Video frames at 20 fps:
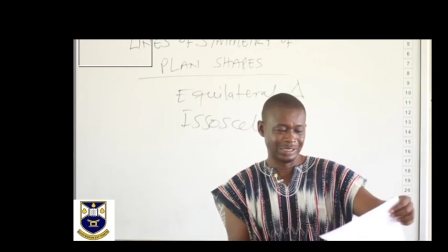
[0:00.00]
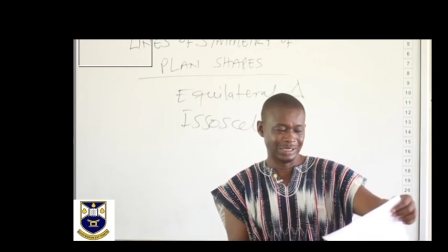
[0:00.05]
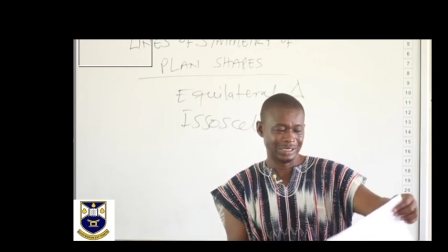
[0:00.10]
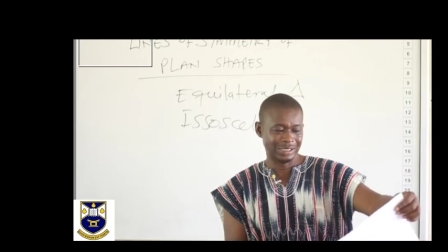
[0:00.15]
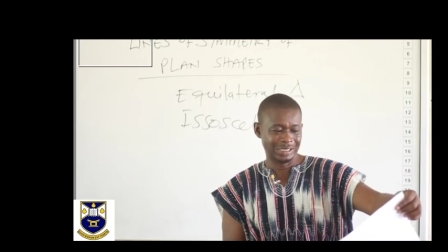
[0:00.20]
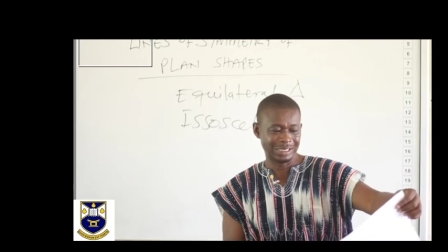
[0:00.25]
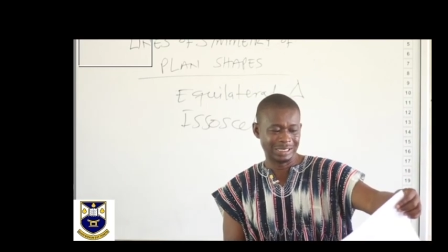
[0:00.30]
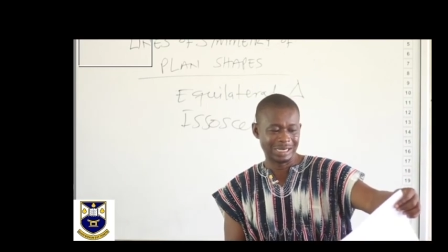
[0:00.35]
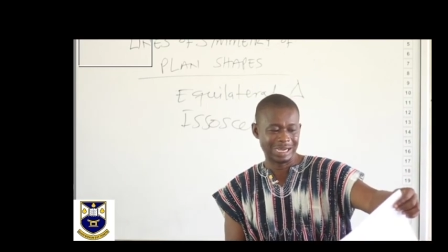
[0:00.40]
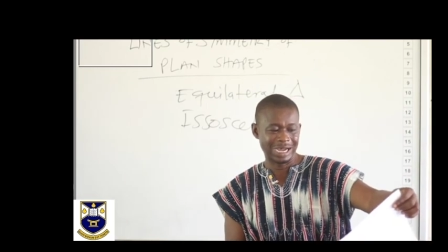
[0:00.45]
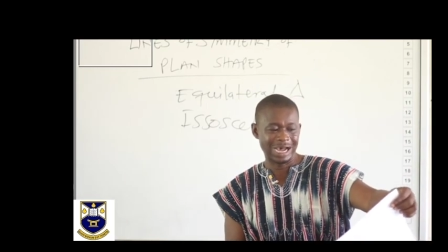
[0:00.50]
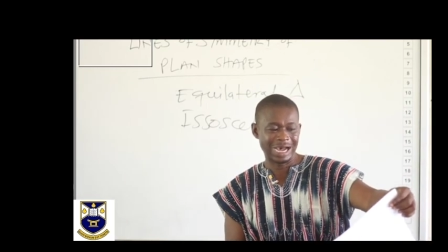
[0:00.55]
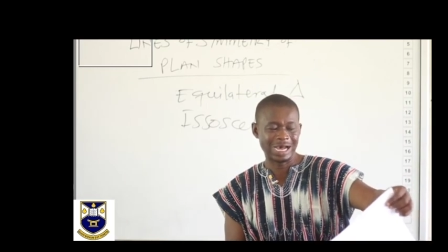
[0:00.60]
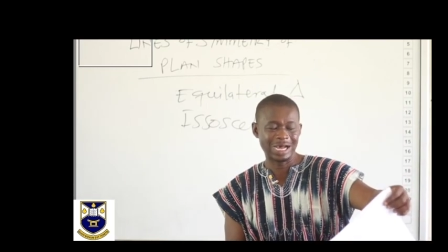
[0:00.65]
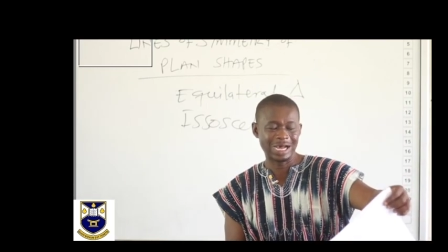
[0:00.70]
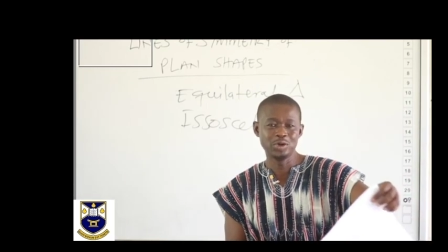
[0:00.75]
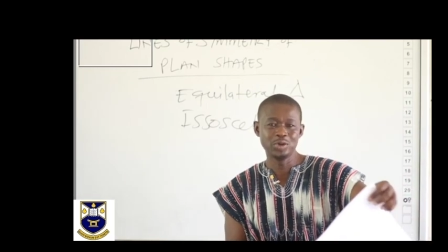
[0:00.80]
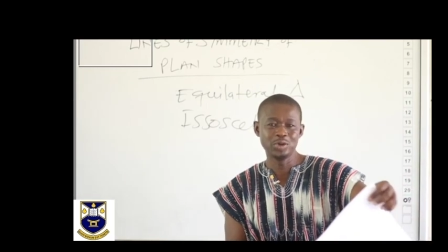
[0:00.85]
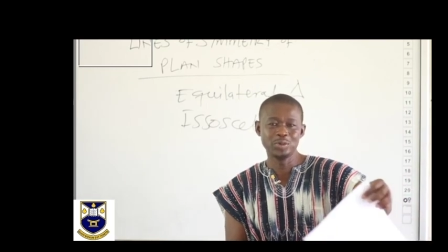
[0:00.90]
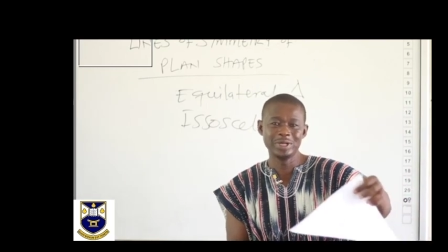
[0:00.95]
How
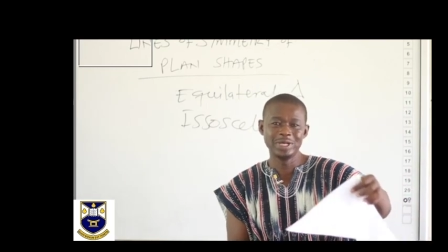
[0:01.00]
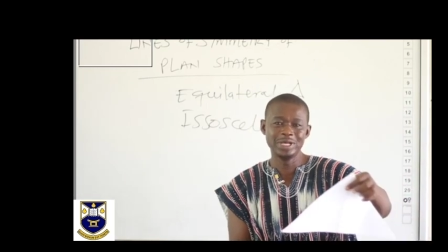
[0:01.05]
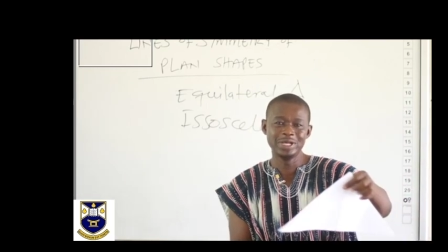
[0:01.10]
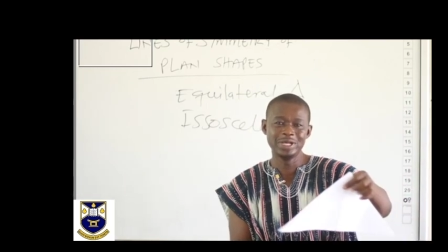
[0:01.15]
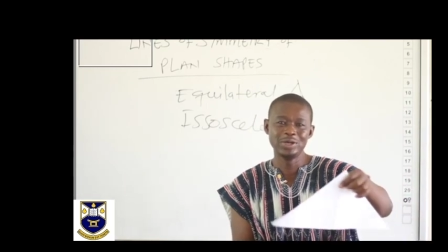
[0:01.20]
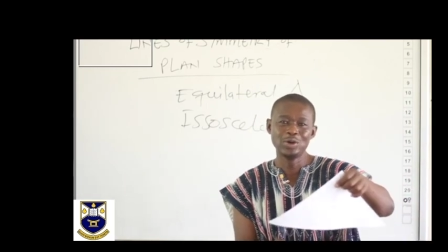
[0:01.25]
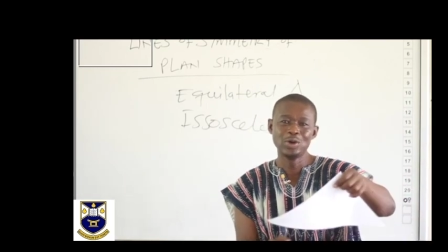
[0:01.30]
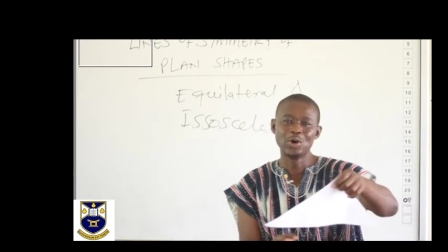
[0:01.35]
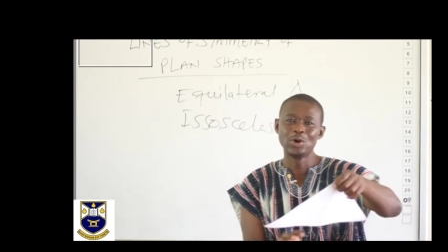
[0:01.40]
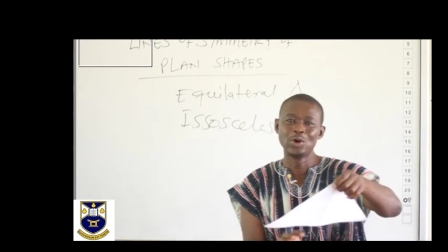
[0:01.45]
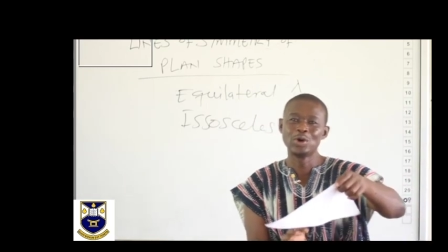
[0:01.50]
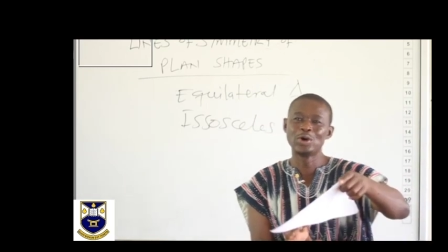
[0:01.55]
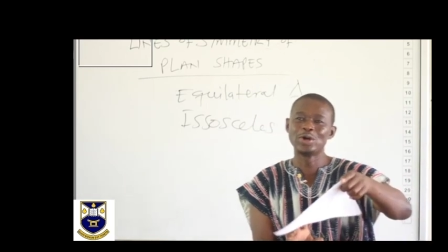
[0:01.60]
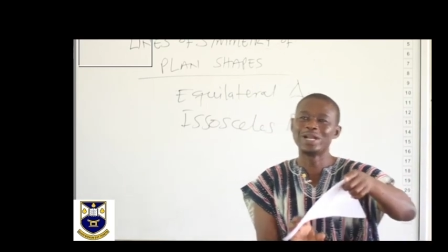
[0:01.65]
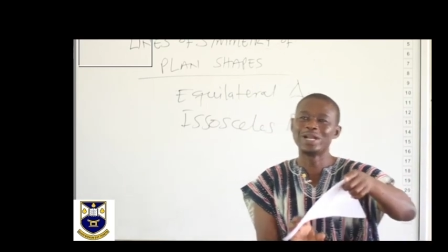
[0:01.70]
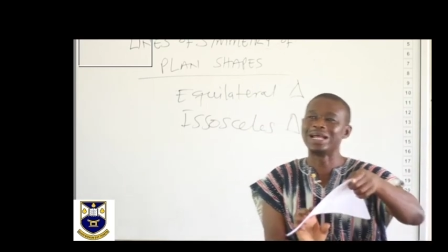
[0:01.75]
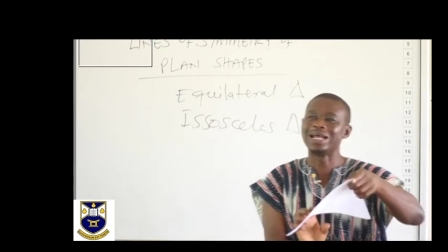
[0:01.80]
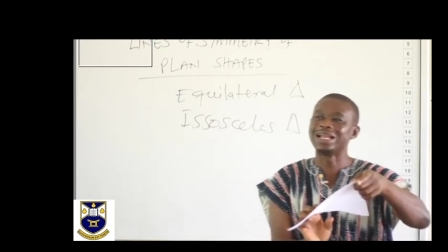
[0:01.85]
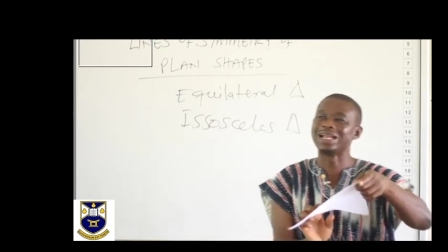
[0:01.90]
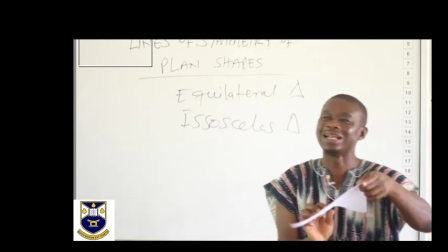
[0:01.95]
do we know
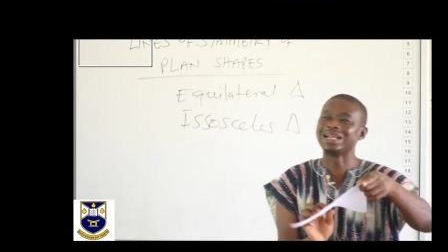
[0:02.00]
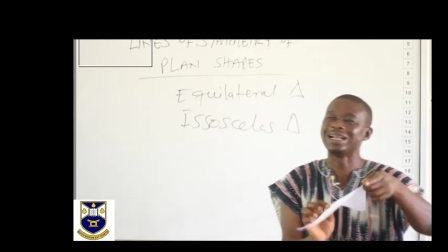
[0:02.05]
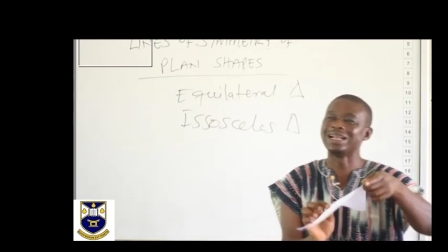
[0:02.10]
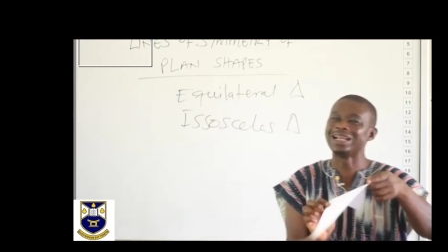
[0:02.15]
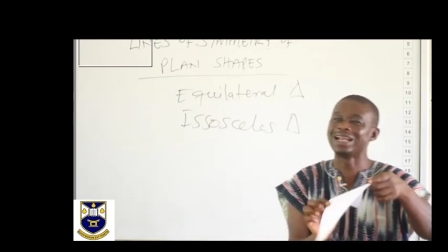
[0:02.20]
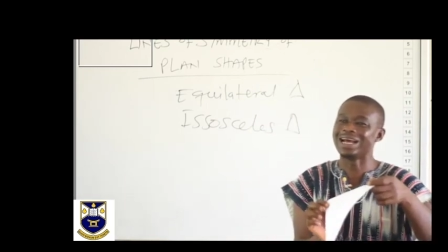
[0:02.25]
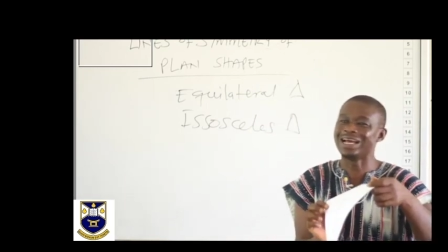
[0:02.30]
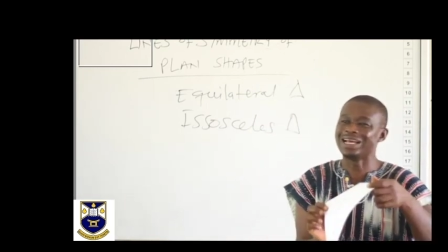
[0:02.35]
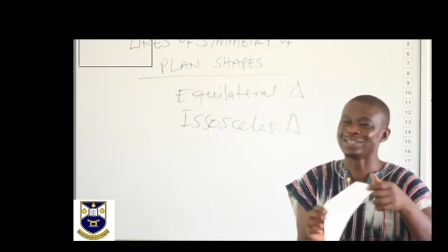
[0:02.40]
the lines